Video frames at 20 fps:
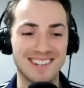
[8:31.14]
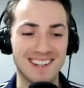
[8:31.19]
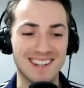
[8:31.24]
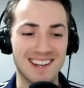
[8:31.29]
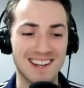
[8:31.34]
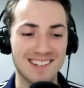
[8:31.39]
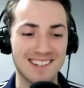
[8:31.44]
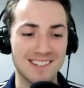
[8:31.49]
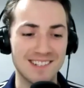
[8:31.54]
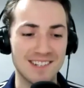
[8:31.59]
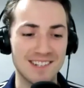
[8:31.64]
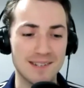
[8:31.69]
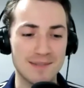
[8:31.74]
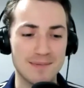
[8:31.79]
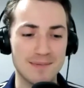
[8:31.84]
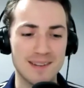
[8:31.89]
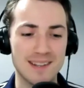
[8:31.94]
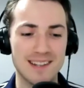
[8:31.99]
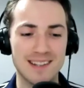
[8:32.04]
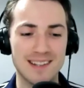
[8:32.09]
Yeah,
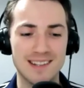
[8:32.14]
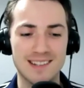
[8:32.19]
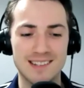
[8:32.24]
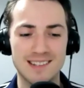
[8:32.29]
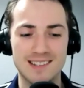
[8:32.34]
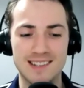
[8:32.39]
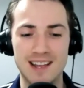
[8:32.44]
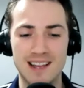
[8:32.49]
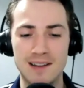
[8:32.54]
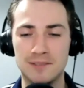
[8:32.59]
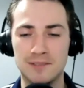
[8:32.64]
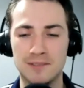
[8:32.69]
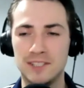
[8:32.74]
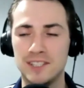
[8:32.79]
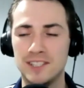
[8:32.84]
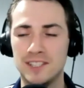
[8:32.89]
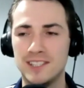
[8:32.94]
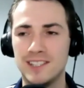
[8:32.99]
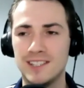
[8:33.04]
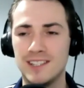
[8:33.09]
GSP,
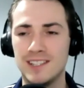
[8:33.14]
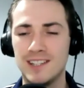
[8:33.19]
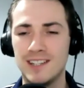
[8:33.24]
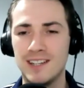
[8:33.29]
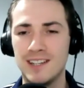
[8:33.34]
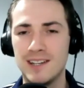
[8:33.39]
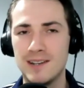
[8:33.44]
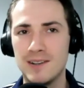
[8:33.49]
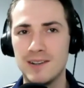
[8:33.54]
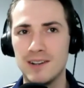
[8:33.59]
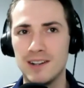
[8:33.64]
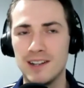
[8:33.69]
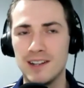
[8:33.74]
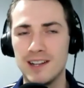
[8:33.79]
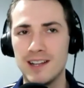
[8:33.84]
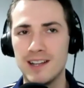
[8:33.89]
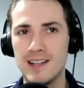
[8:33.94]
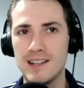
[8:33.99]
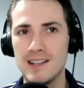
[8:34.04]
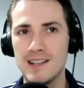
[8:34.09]
savage.
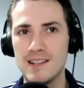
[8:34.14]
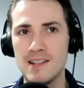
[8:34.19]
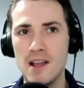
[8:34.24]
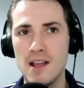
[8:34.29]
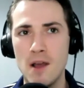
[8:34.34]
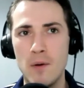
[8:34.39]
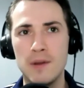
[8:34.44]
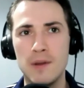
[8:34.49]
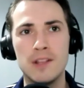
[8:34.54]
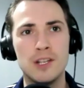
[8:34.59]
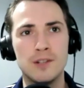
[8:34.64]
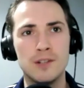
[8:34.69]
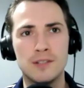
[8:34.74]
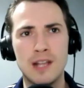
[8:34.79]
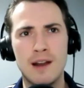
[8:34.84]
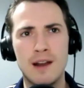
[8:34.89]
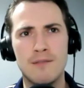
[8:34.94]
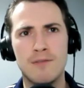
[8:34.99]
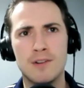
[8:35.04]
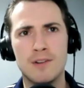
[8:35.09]
When did you
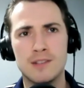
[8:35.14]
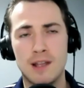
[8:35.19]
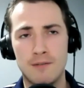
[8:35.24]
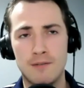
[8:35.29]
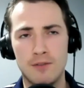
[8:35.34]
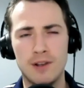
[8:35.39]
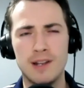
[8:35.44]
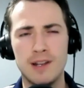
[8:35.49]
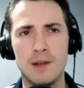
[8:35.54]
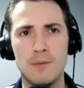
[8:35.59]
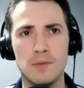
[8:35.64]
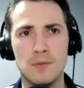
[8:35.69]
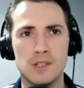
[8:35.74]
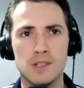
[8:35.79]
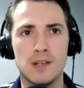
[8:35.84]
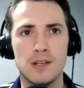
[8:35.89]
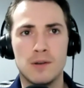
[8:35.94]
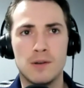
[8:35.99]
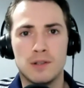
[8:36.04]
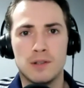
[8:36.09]
first start fighting them?
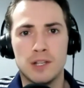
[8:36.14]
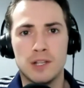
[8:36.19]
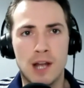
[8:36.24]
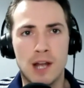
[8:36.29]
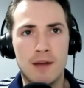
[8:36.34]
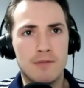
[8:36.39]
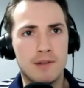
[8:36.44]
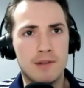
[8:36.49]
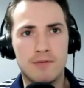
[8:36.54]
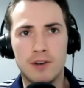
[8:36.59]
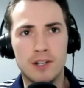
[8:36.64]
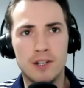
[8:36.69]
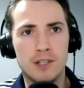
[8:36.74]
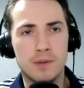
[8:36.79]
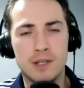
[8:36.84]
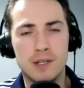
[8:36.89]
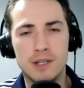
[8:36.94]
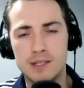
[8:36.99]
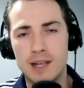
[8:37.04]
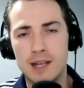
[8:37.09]
Did you have any fights when
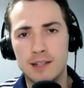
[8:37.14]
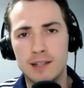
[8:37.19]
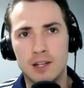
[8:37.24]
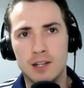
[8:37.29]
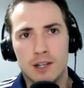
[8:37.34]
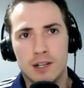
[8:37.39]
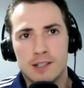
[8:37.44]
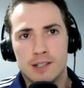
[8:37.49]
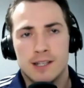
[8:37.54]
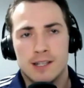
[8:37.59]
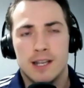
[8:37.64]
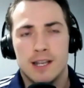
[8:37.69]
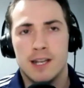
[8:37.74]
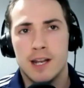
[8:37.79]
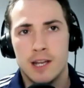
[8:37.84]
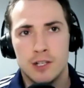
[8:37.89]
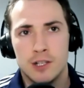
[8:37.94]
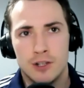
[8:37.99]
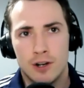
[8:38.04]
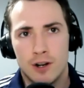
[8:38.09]
you started, like as a
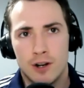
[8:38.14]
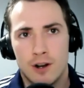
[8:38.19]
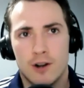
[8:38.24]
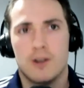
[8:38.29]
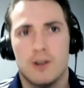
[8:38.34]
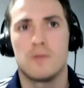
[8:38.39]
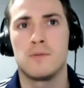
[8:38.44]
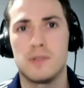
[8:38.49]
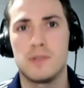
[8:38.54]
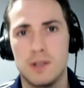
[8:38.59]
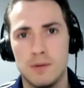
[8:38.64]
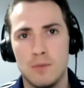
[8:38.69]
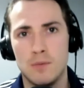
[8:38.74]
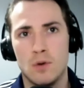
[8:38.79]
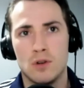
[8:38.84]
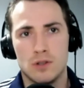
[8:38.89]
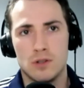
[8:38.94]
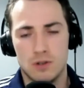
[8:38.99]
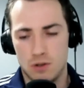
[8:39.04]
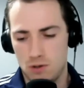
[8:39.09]
teenager, or was it
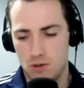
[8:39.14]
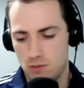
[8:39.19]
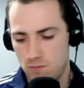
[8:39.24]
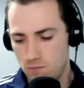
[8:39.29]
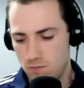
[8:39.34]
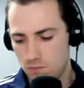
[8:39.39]
more so?